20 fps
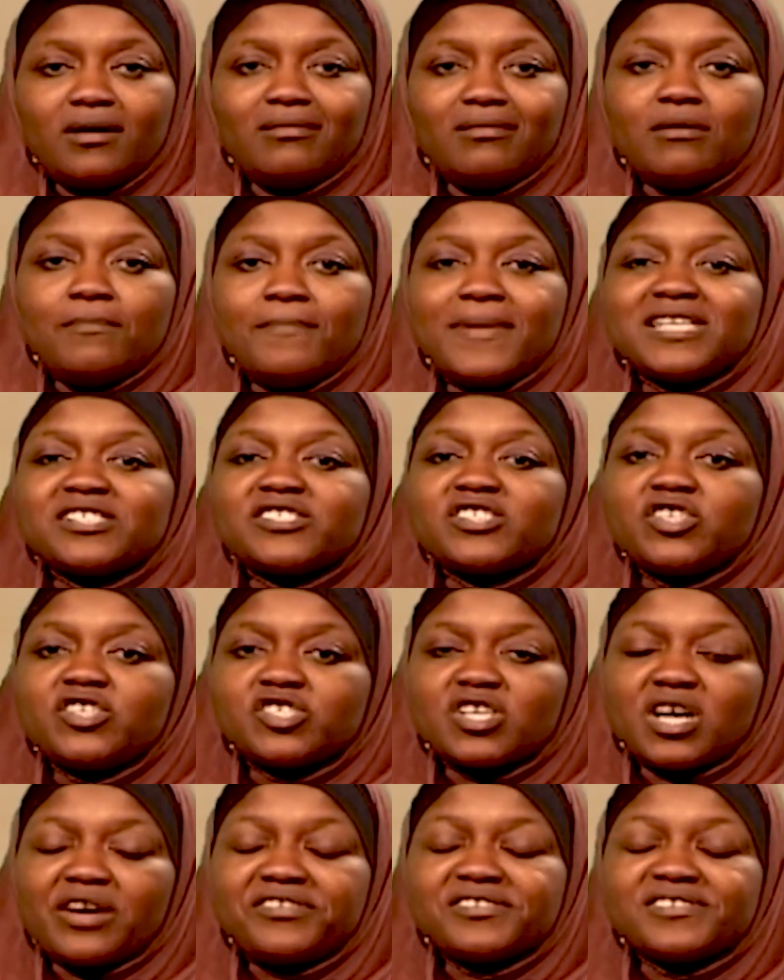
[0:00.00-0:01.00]

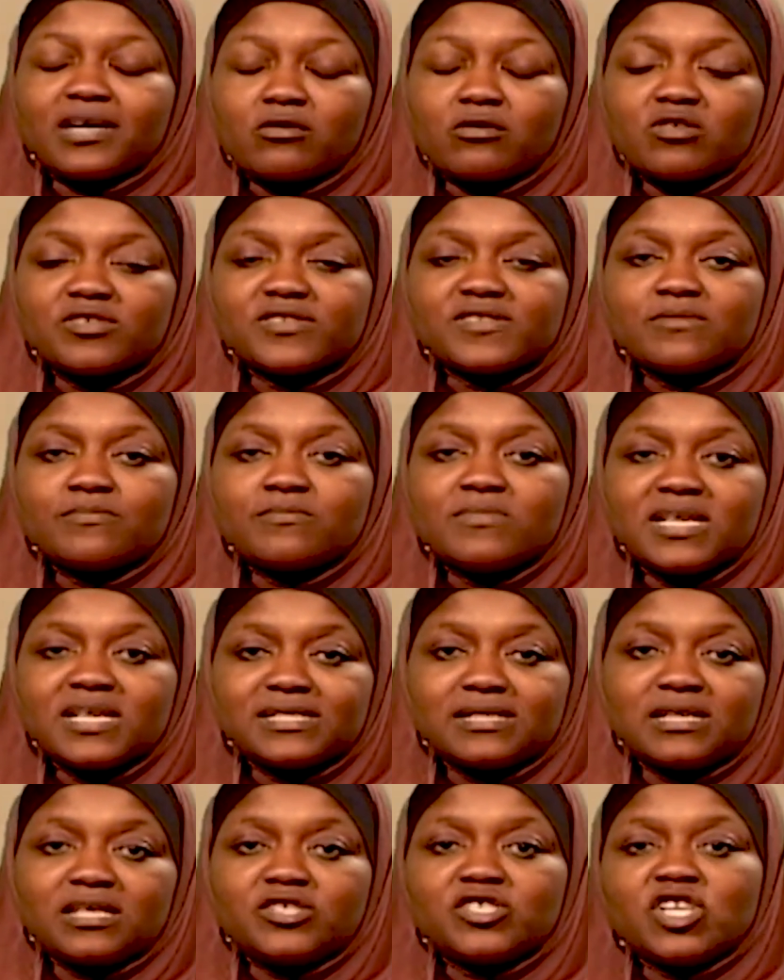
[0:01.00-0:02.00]
across the
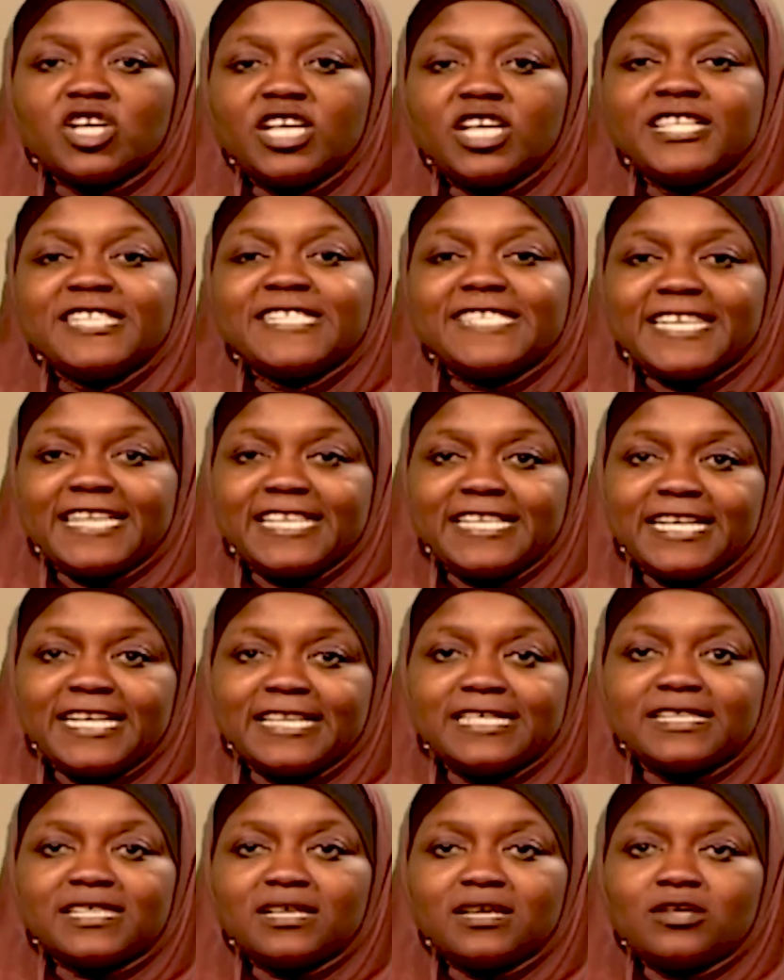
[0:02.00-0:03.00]
message
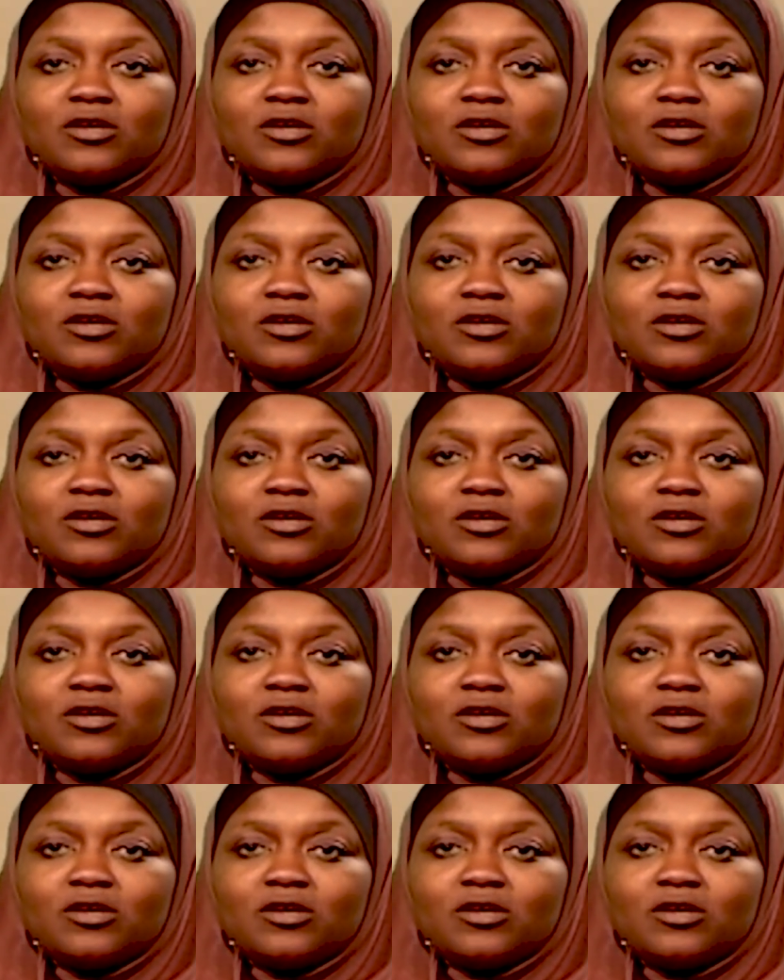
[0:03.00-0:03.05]
intended